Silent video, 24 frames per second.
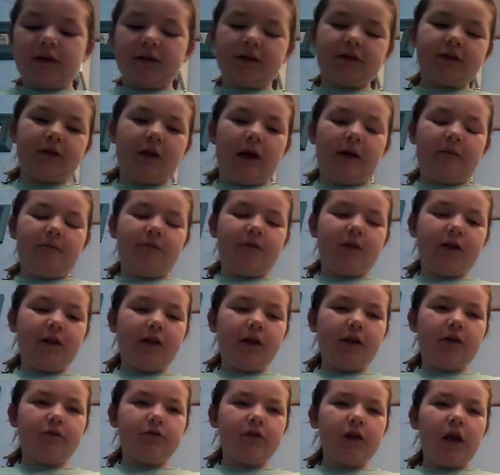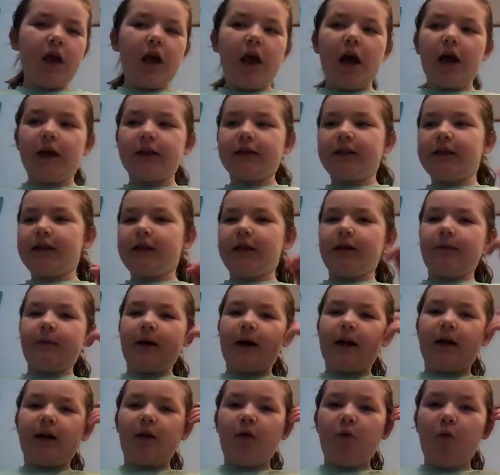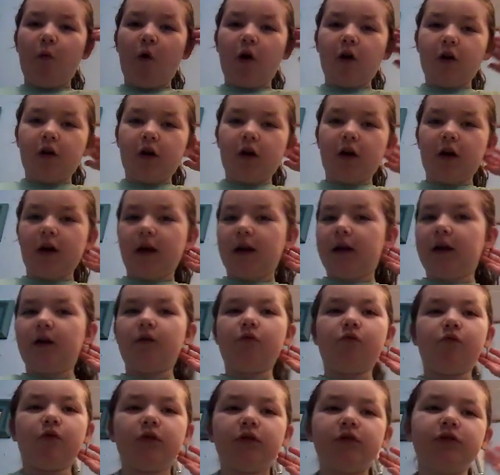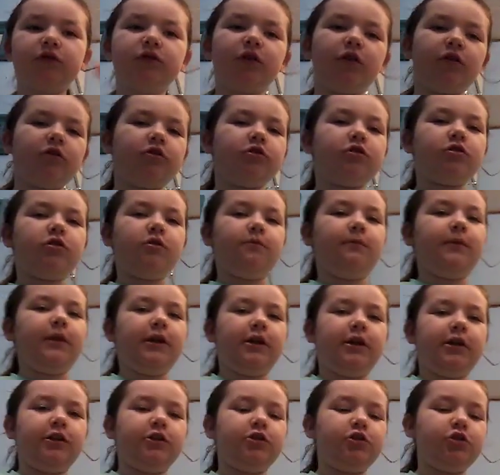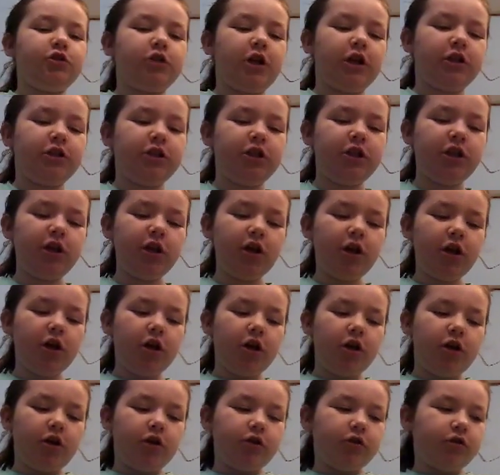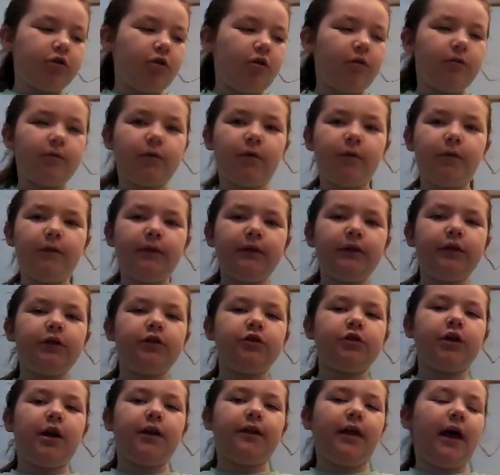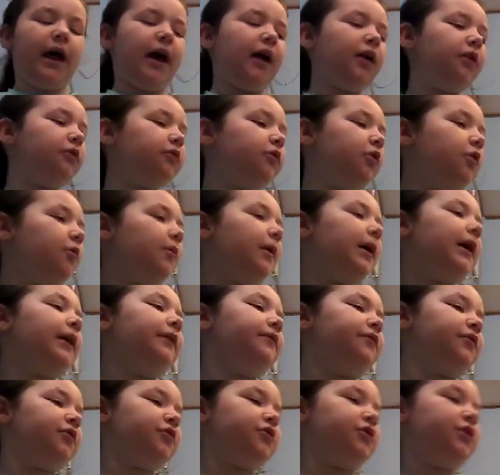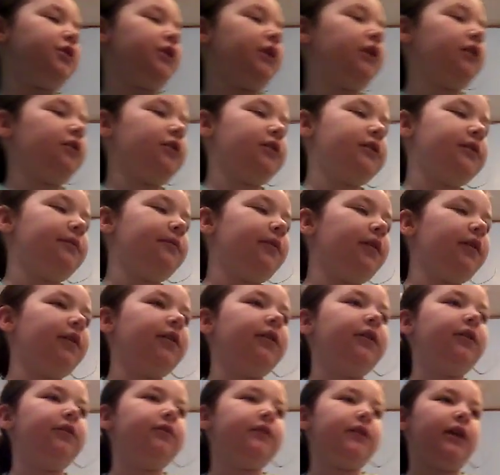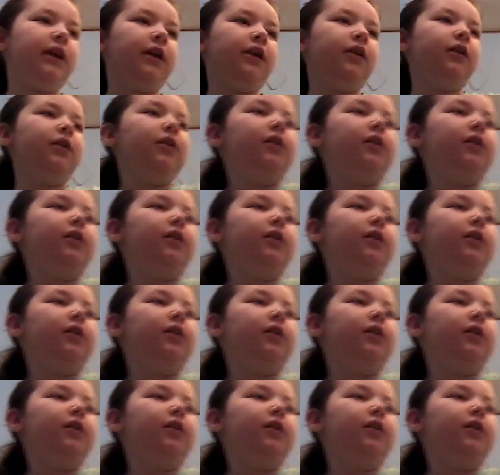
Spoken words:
like slime videos, I see them adding water and cornstarch to make it stretchy, so I'm going to try that. I don't know why I have lotion here because I'm not going to use it.